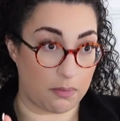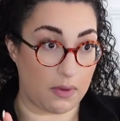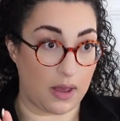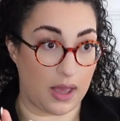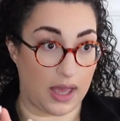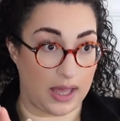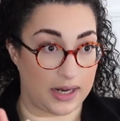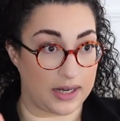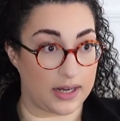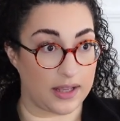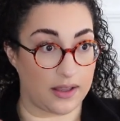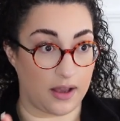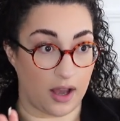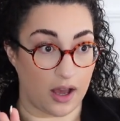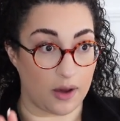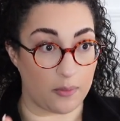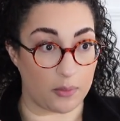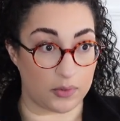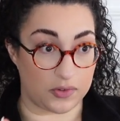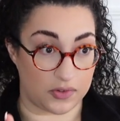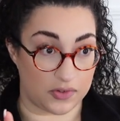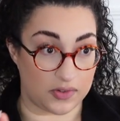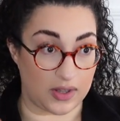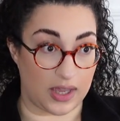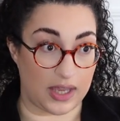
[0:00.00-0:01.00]
and I
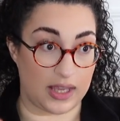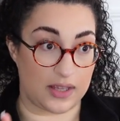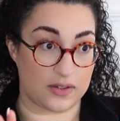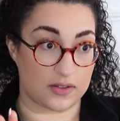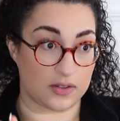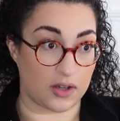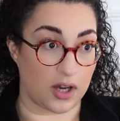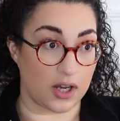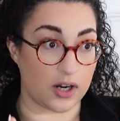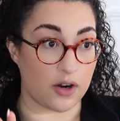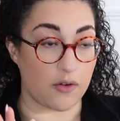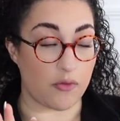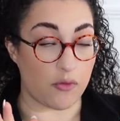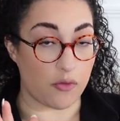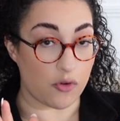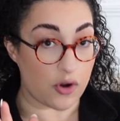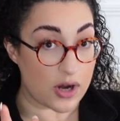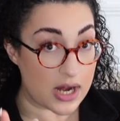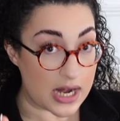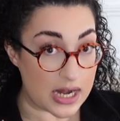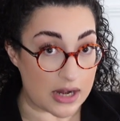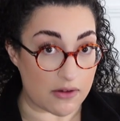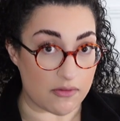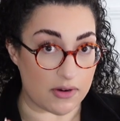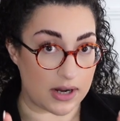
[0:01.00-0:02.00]
would say it's kind of
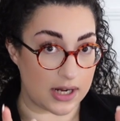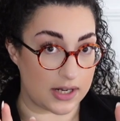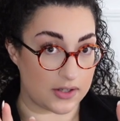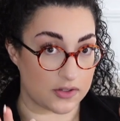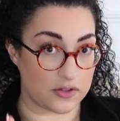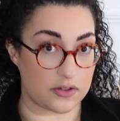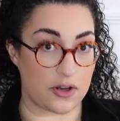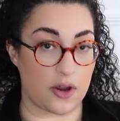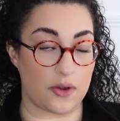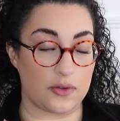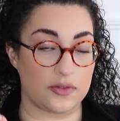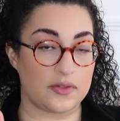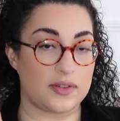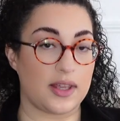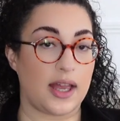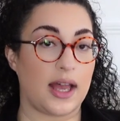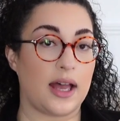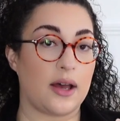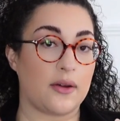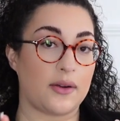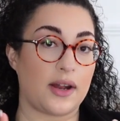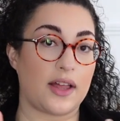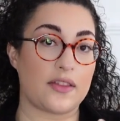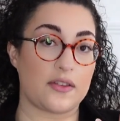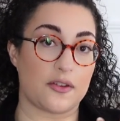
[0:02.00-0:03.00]
really, really slowed
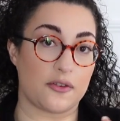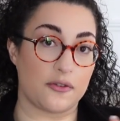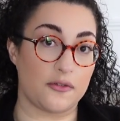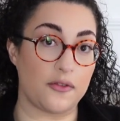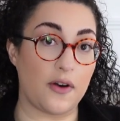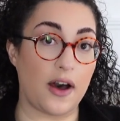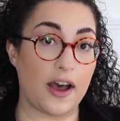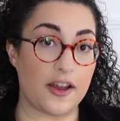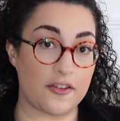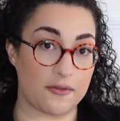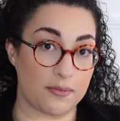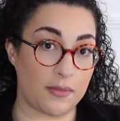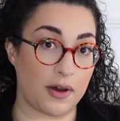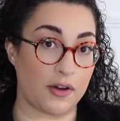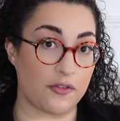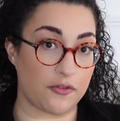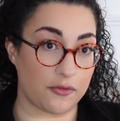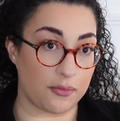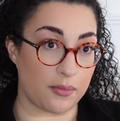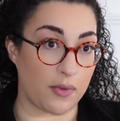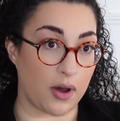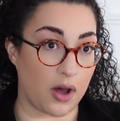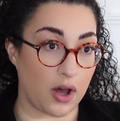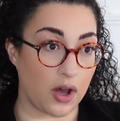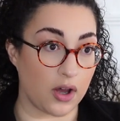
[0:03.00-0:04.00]
down at the 5 month
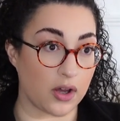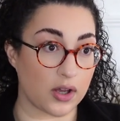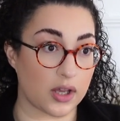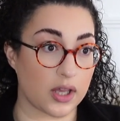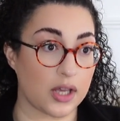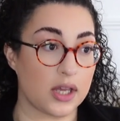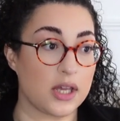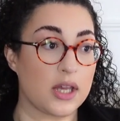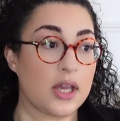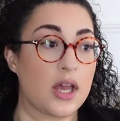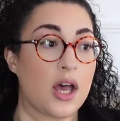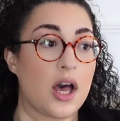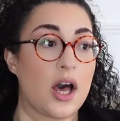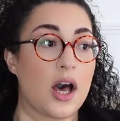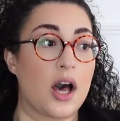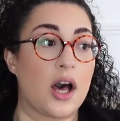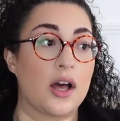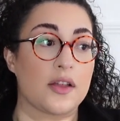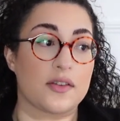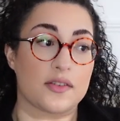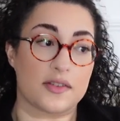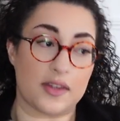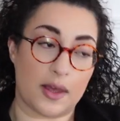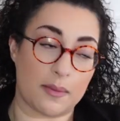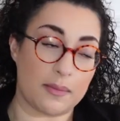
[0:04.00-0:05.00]
mark.
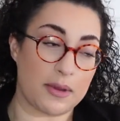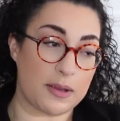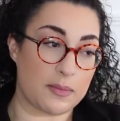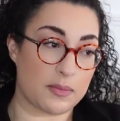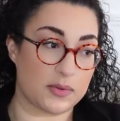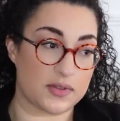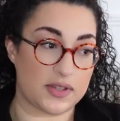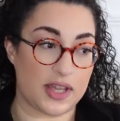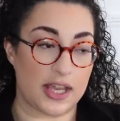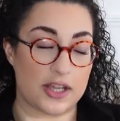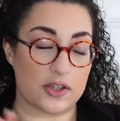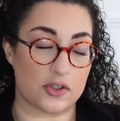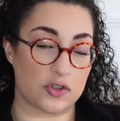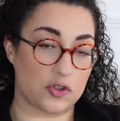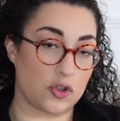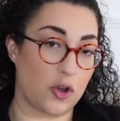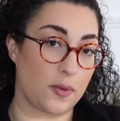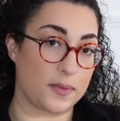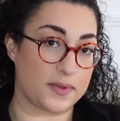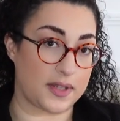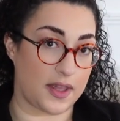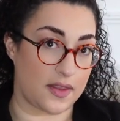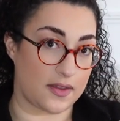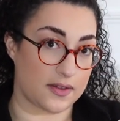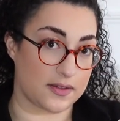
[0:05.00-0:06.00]
Some people say it
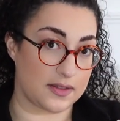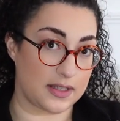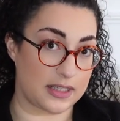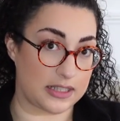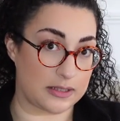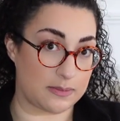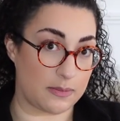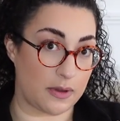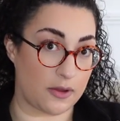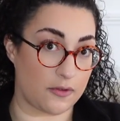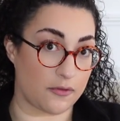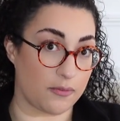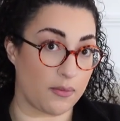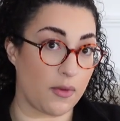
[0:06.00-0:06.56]
stops at the 6 month